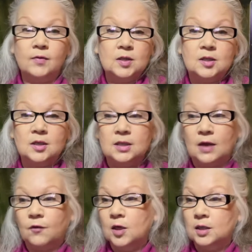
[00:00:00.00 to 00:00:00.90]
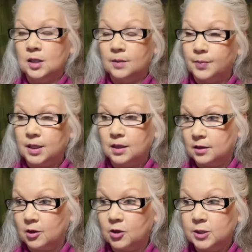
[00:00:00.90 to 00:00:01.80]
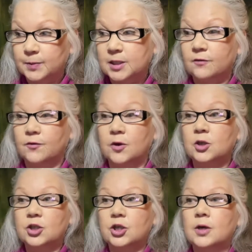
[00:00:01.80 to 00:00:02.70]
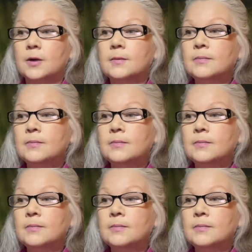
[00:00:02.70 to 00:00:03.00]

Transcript: this could definitely be a large piece of furniture